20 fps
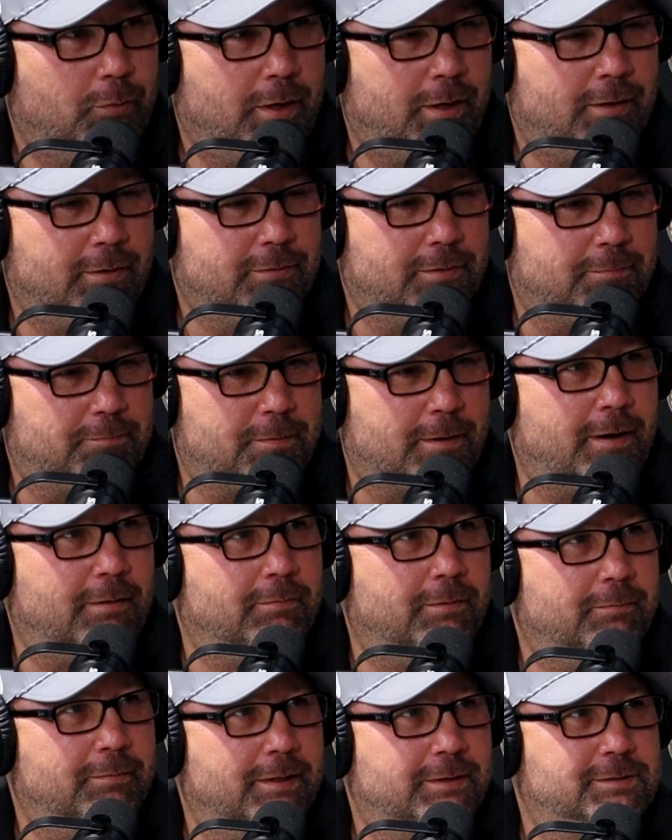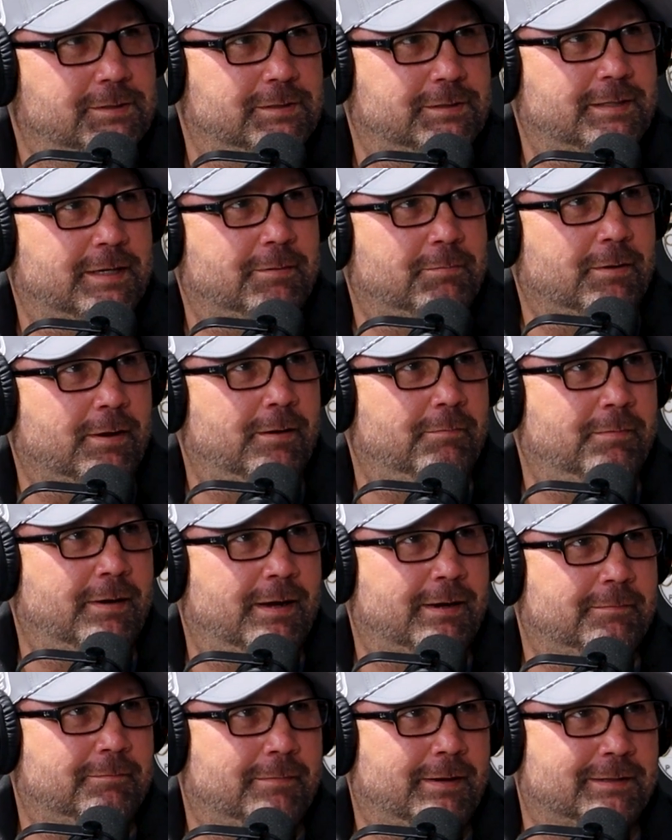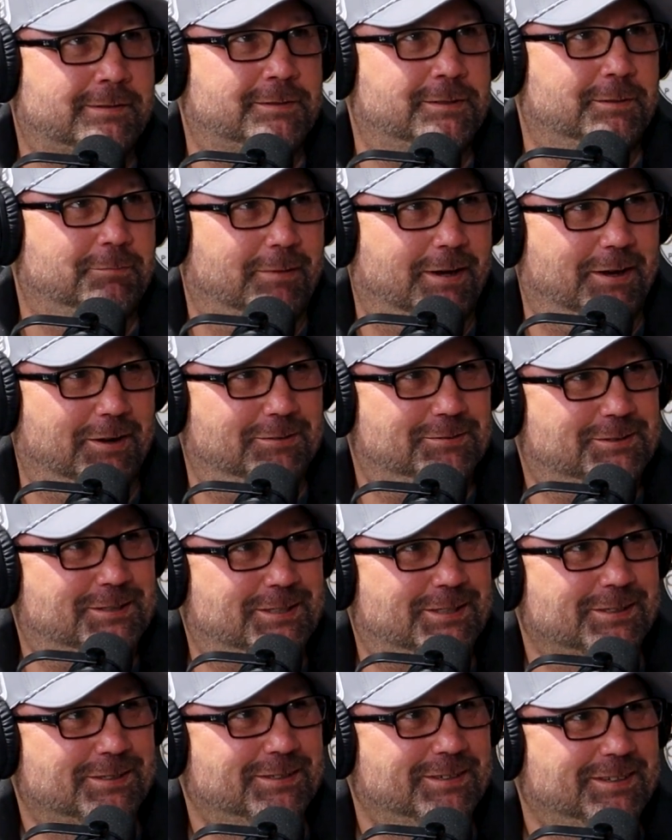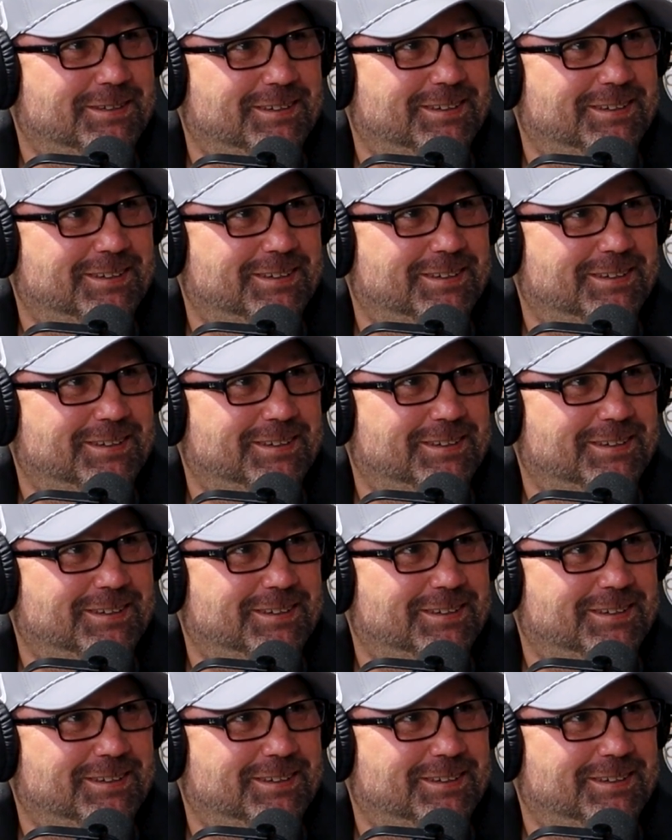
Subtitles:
Well, the problem is they brought back Maxi Melts.